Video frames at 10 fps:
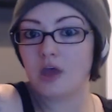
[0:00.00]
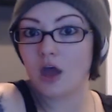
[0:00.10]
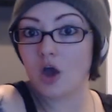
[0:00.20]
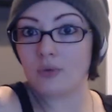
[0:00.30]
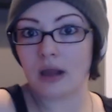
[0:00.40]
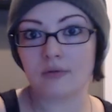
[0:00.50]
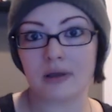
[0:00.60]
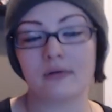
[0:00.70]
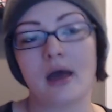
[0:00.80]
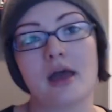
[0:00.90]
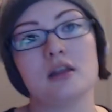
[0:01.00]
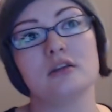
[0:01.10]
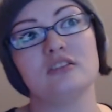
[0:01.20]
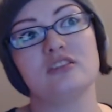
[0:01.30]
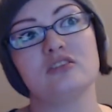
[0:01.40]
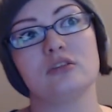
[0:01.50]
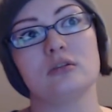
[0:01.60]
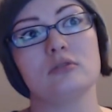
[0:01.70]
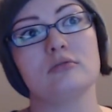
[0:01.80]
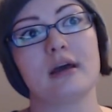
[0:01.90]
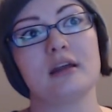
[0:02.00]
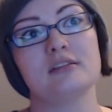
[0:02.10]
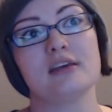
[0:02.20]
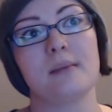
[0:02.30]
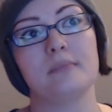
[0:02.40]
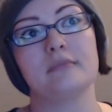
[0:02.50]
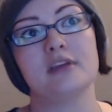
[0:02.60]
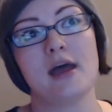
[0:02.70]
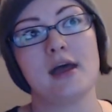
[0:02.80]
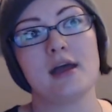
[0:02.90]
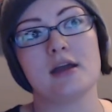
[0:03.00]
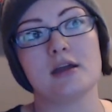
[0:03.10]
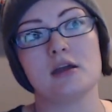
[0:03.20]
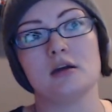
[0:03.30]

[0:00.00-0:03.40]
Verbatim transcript: All right, all right, all right. T-shirt. Ooh, right on top. Yay.